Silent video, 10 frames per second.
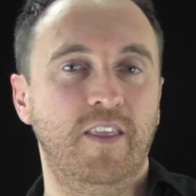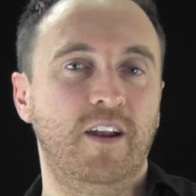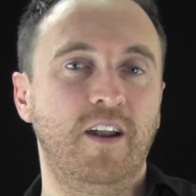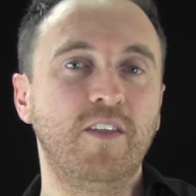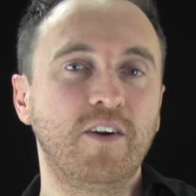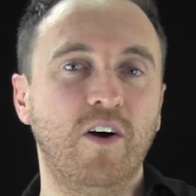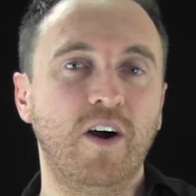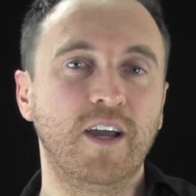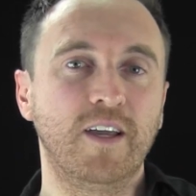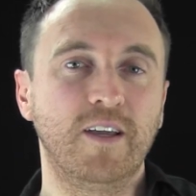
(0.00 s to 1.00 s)
And then another
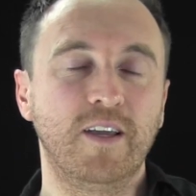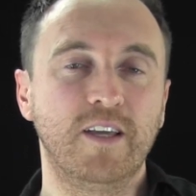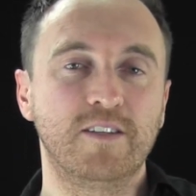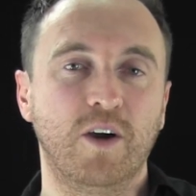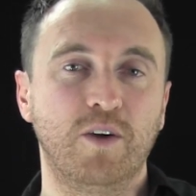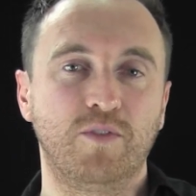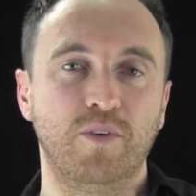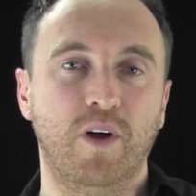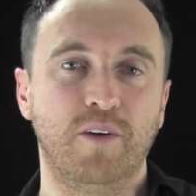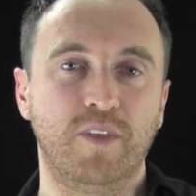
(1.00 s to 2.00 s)
guy is going
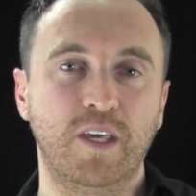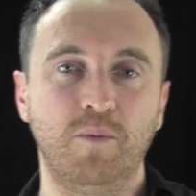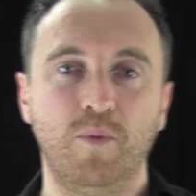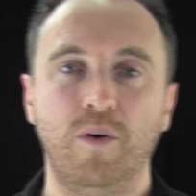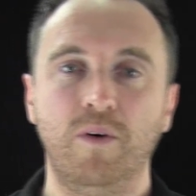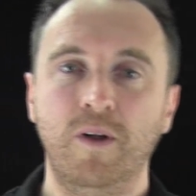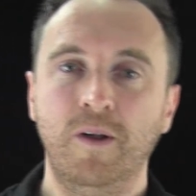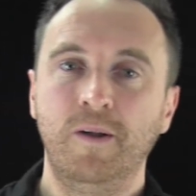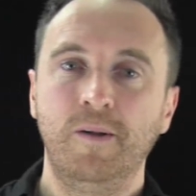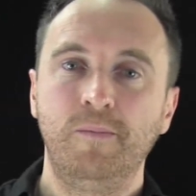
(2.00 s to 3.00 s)
through life thinking, well,
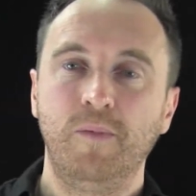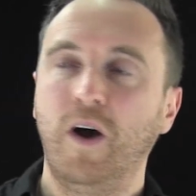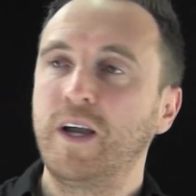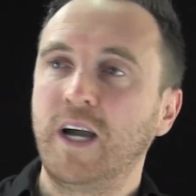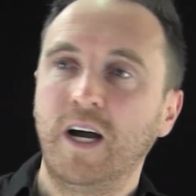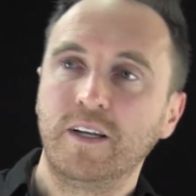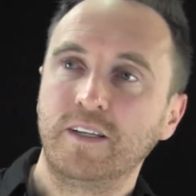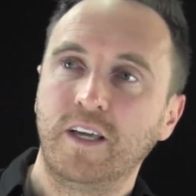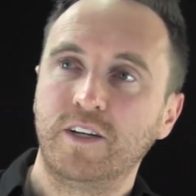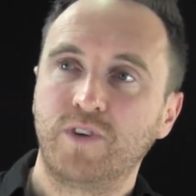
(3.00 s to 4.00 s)
I
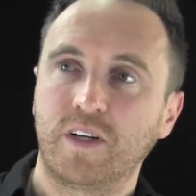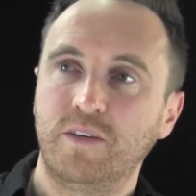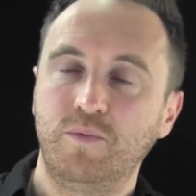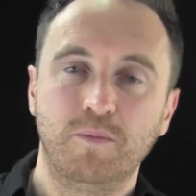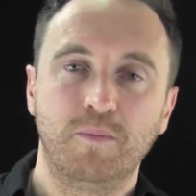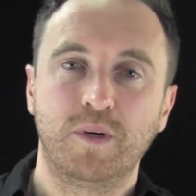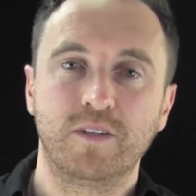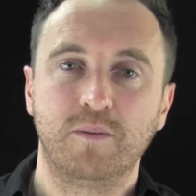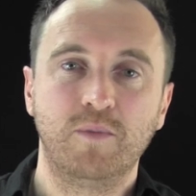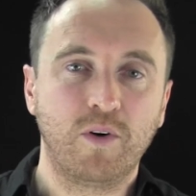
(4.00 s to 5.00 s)
can't get attractive women
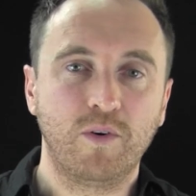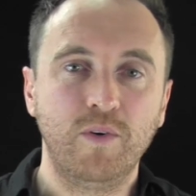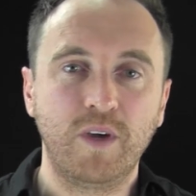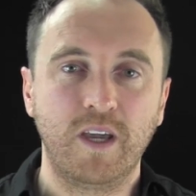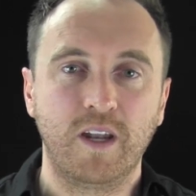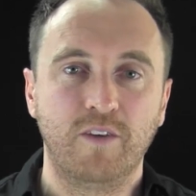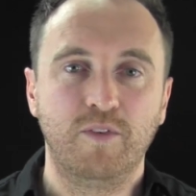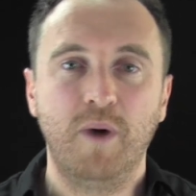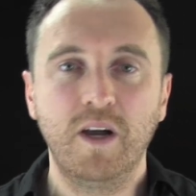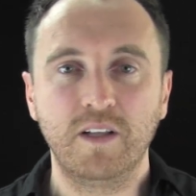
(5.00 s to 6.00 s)
because I'm not good looking
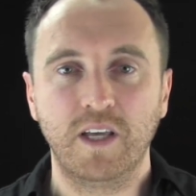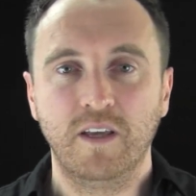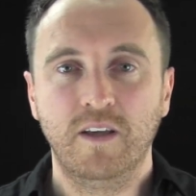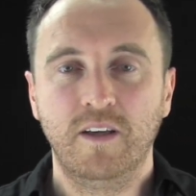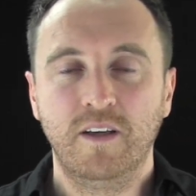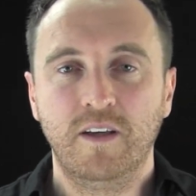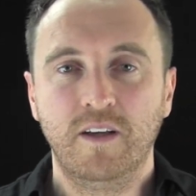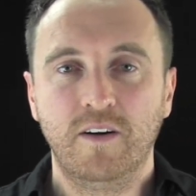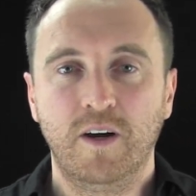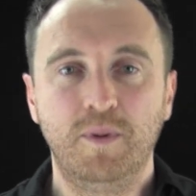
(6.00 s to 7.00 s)
enough. I'm ugly.
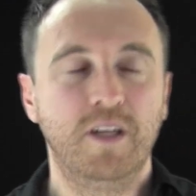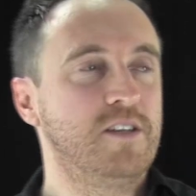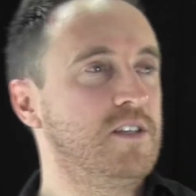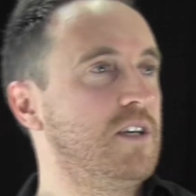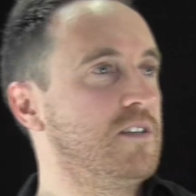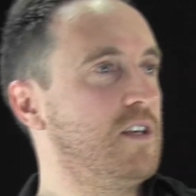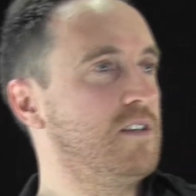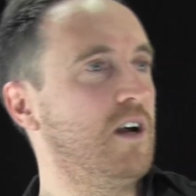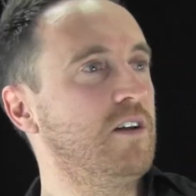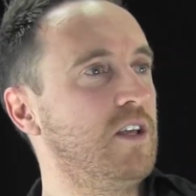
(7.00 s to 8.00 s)
Right? But then he sees
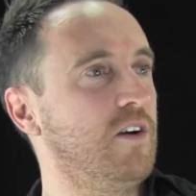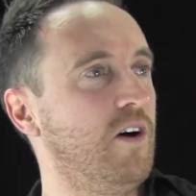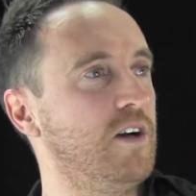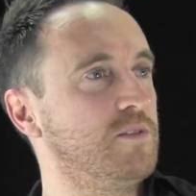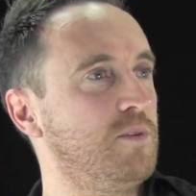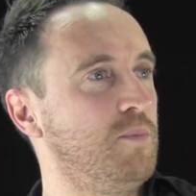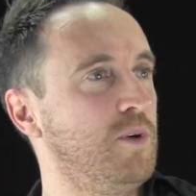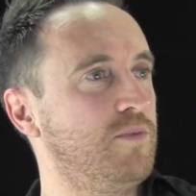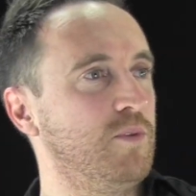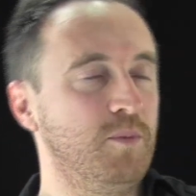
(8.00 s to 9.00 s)
these ugly guys with
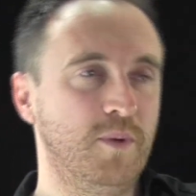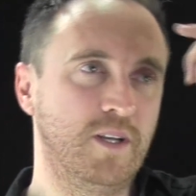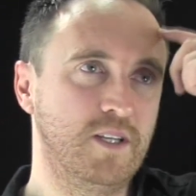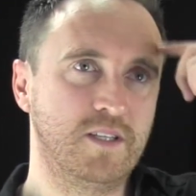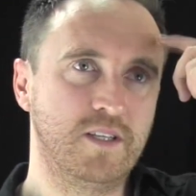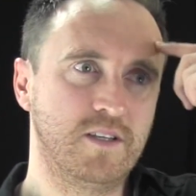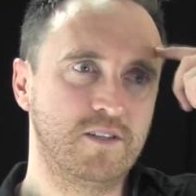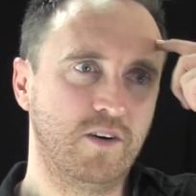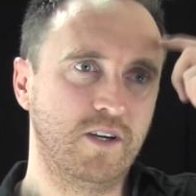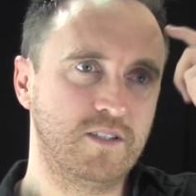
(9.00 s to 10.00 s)
beautiful women, and he sees
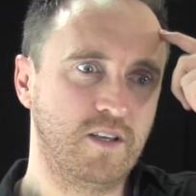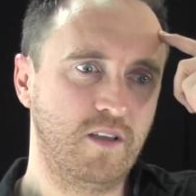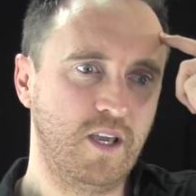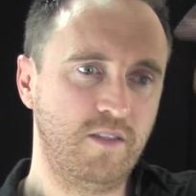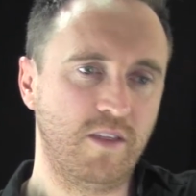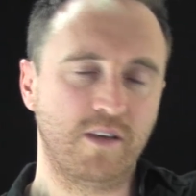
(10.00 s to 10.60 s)
these guys he, he